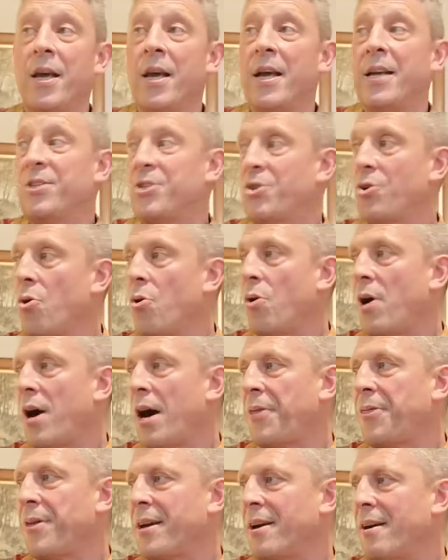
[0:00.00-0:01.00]
So I
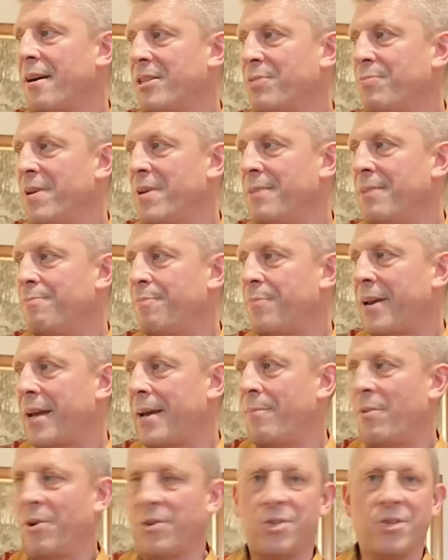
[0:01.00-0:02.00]
think that's me pretty
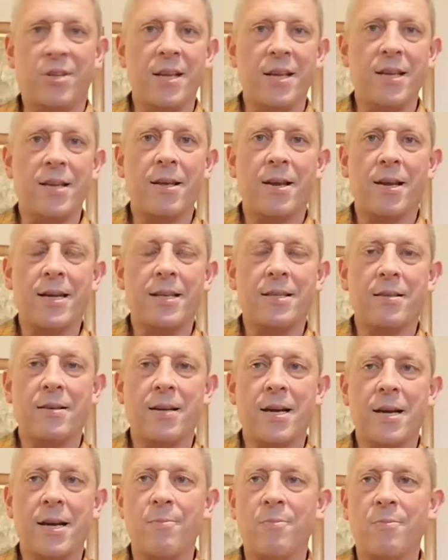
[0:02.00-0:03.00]
much done tonight.
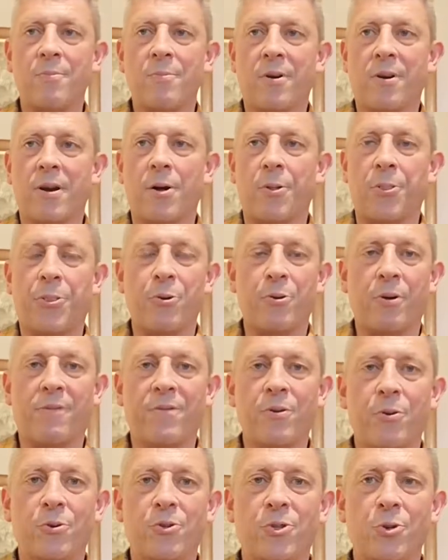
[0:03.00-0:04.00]
Rattled through a
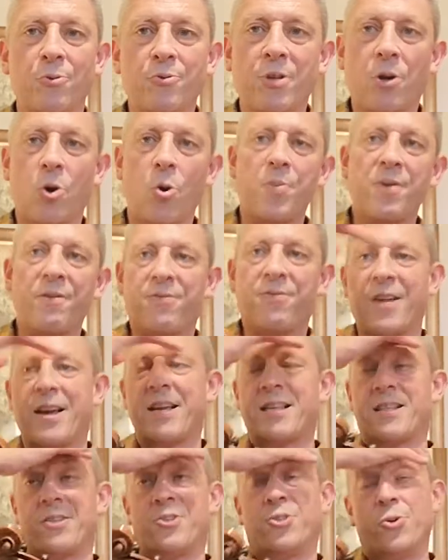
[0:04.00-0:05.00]
few tunes. I hope you've
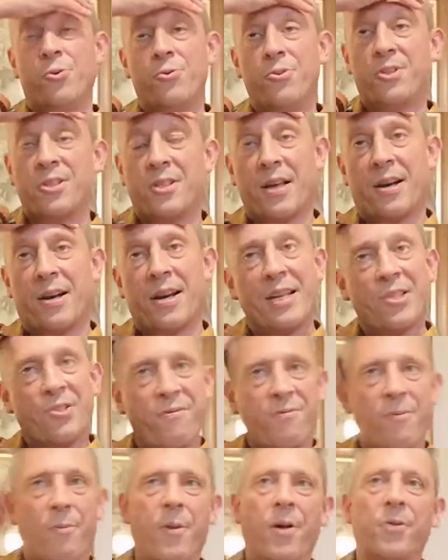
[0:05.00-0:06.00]
liked the tunes. They're nice and
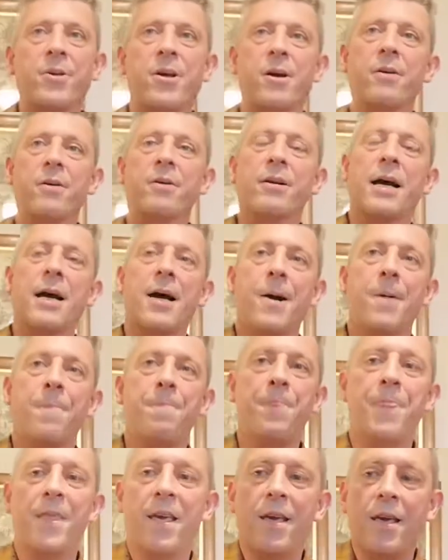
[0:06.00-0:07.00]
familiar.
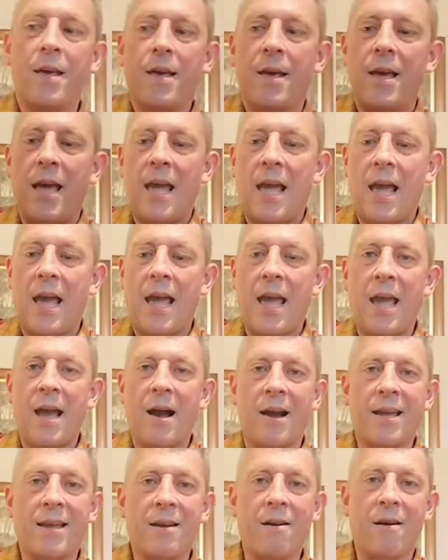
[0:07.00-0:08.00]

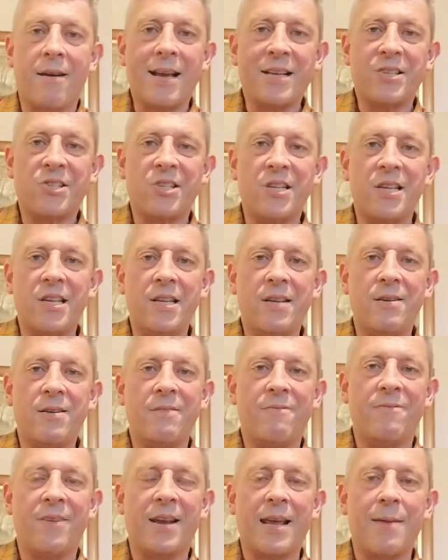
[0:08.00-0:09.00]
I kind of see
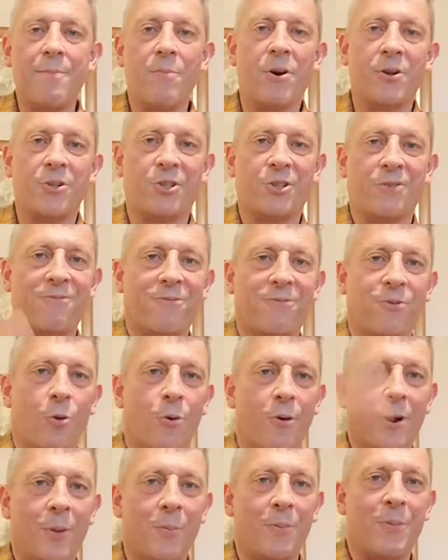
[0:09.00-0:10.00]
very much
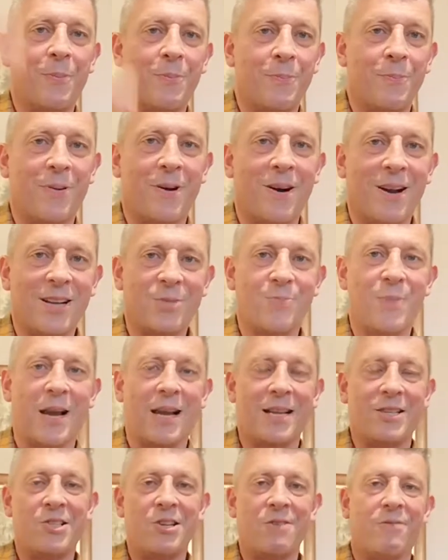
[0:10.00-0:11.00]
floating up past me. I
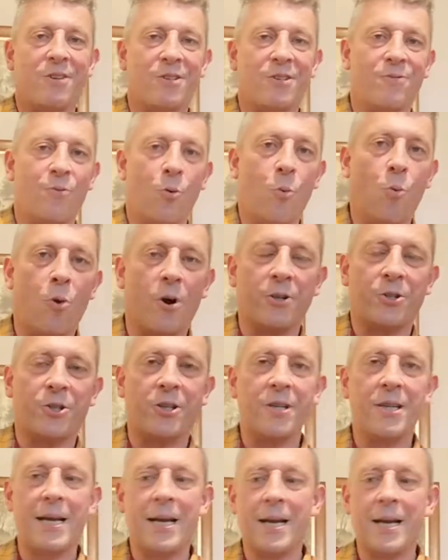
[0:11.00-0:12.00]
can see if there's folk
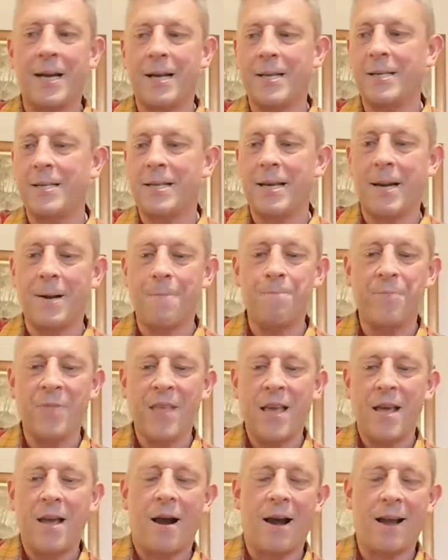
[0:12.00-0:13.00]
watching, and
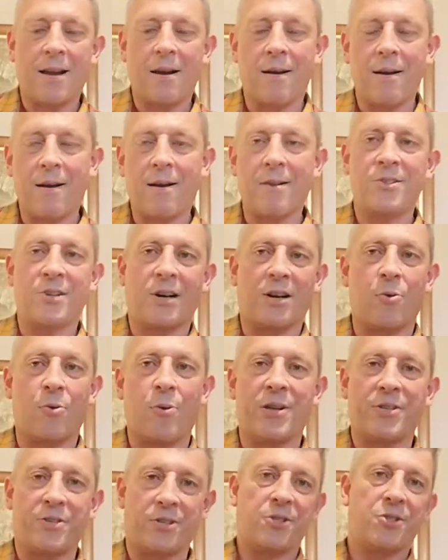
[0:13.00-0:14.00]
I kind of answer
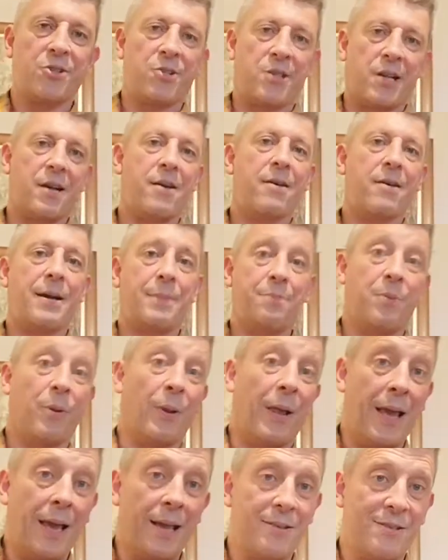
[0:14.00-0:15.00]
questions because I kind of
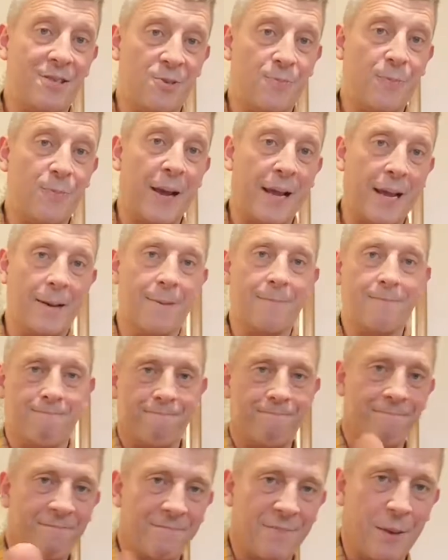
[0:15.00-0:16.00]
play and speak and
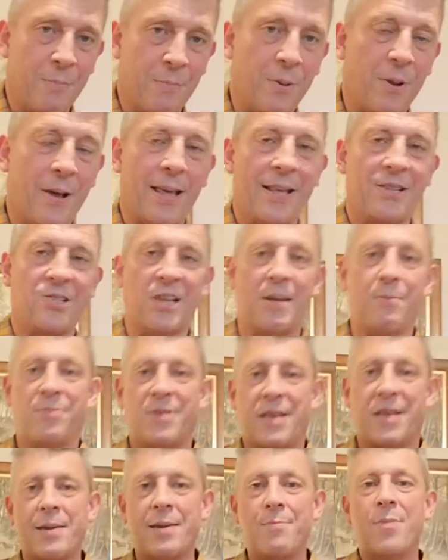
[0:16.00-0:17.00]
reply at the same
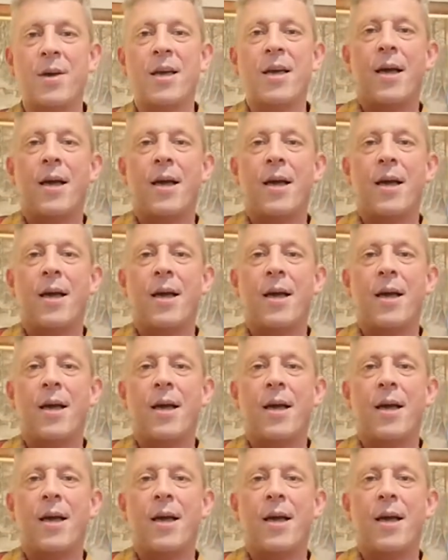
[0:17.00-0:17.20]
time.